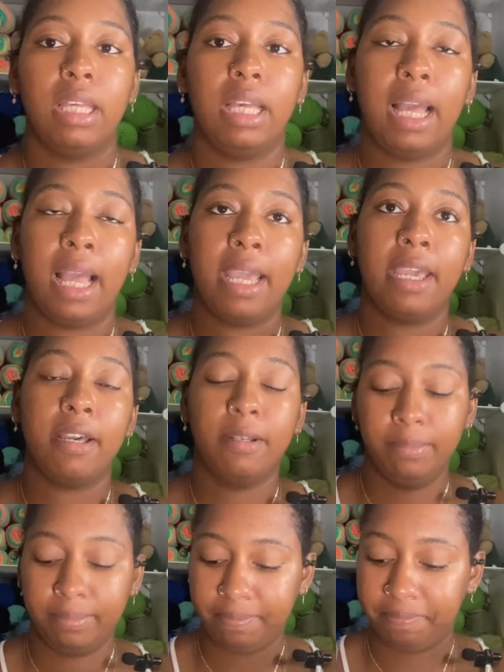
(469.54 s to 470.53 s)

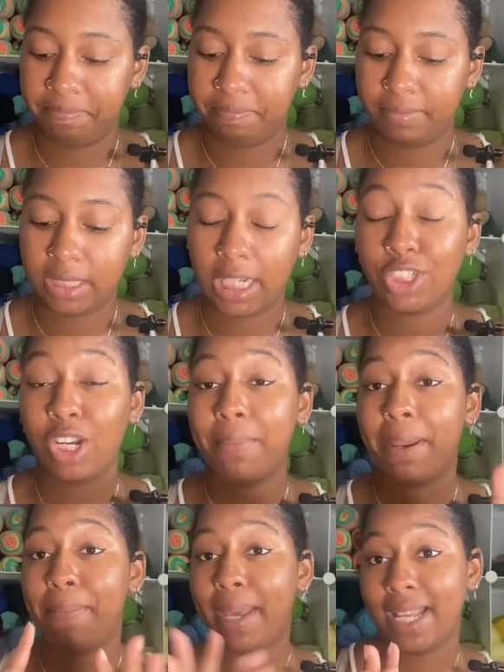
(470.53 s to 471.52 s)
I try
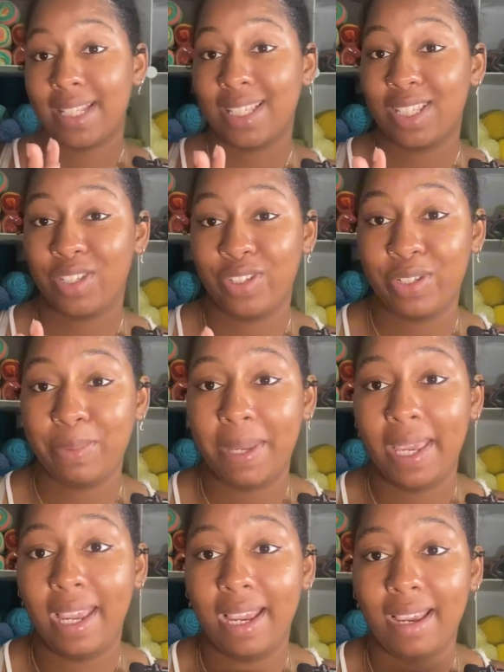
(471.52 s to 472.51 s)
my best to
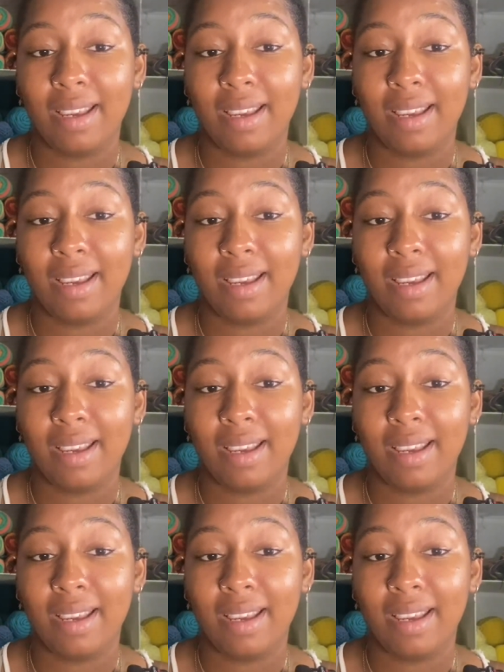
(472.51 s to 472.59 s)
make